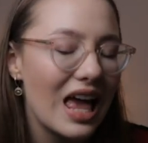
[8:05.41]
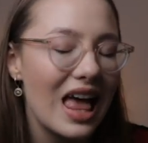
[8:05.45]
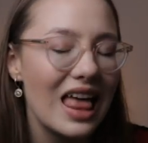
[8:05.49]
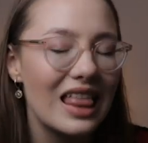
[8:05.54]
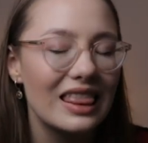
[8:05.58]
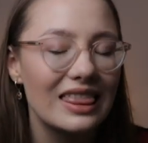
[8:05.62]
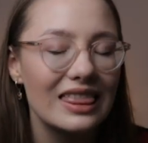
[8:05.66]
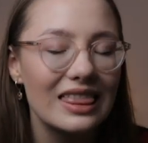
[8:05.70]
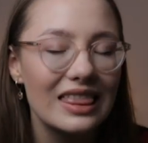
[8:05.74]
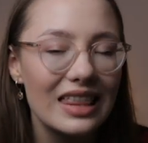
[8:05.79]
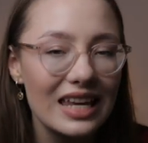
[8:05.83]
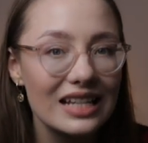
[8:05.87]

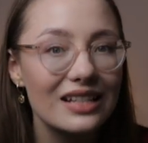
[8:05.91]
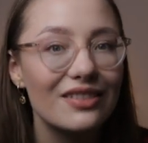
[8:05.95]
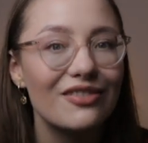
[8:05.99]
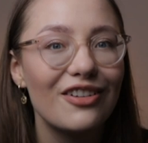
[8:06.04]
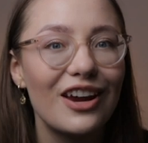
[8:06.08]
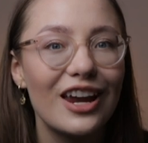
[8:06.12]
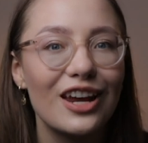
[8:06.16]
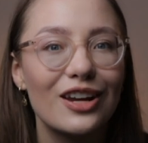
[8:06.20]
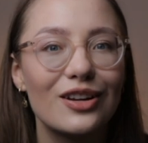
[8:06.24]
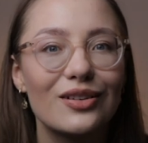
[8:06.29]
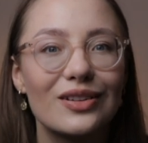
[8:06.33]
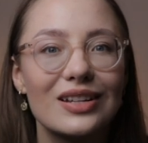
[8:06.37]
And this
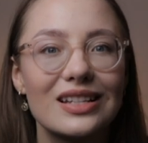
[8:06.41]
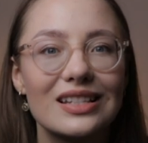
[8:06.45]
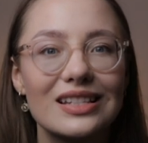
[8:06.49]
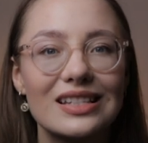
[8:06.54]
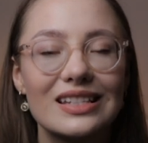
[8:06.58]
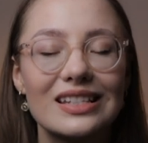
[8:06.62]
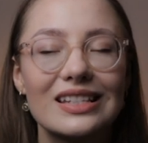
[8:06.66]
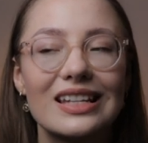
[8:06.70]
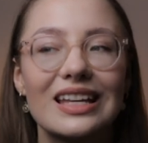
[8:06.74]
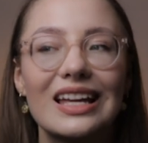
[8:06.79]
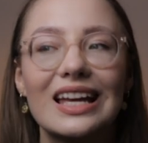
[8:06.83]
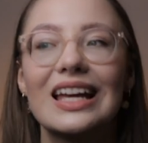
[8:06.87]
fragrance
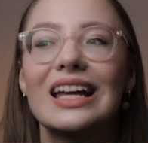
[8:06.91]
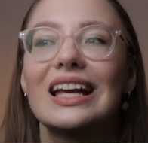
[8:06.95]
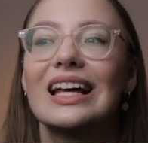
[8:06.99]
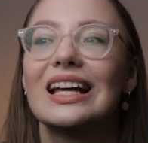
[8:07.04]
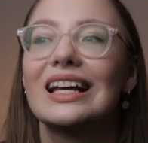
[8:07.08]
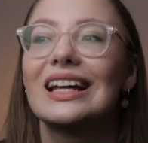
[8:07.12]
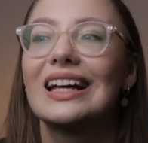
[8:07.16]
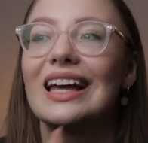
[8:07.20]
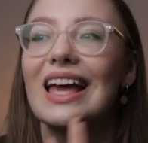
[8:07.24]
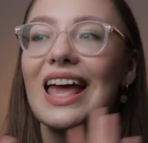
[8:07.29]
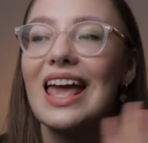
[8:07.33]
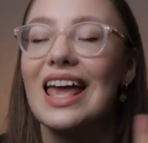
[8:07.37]

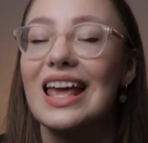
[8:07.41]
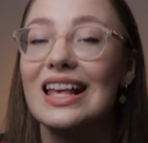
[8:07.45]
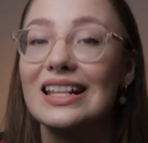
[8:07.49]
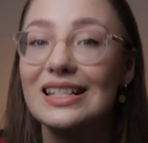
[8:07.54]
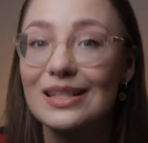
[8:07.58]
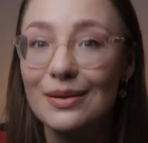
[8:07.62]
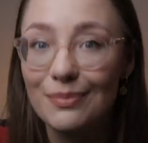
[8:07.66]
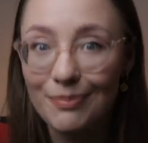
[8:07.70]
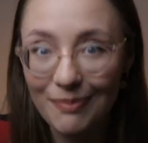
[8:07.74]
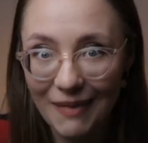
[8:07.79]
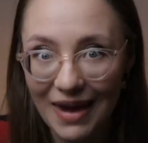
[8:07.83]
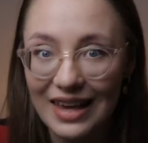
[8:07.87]
is
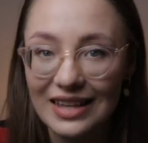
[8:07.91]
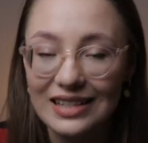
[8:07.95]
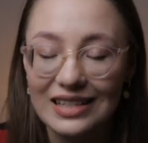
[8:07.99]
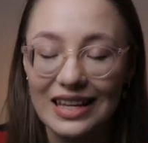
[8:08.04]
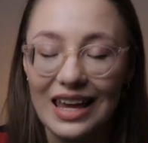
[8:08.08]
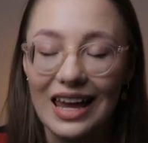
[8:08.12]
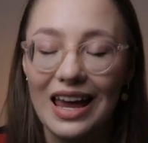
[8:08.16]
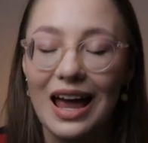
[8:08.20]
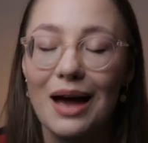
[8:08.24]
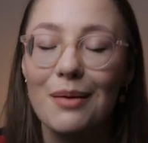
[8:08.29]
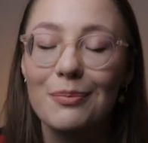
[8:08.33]
amazing.